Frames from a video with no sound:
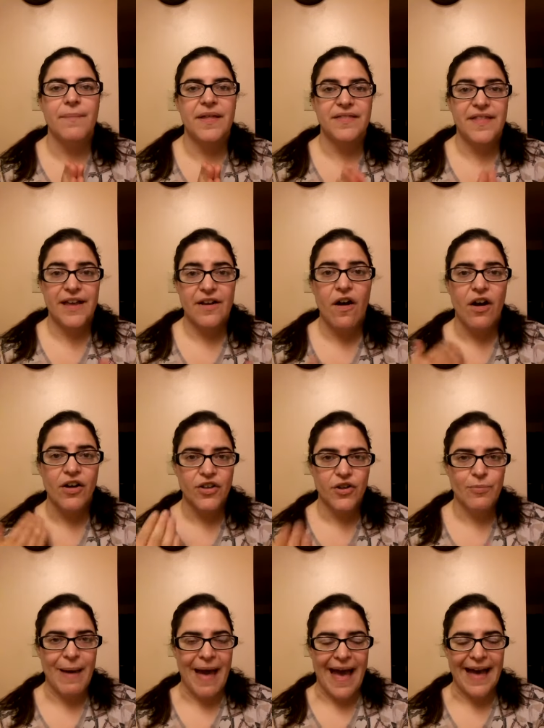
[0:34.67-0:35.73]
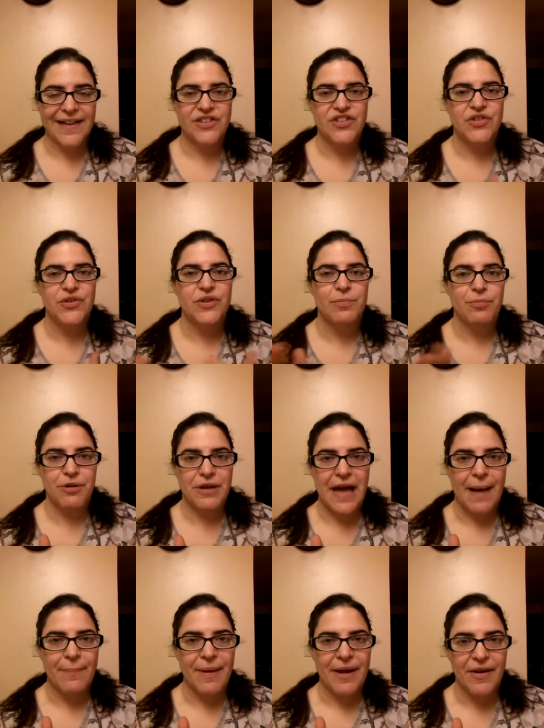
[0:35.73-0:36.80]
They call you back to the
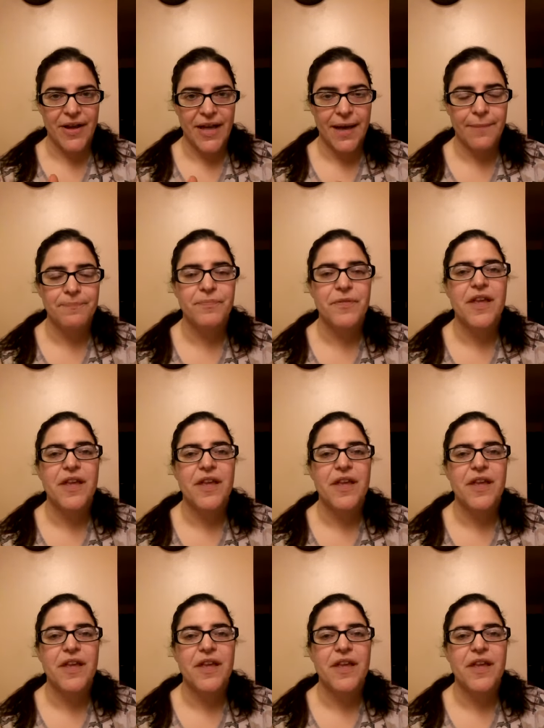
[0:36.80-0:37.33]
pre-op area.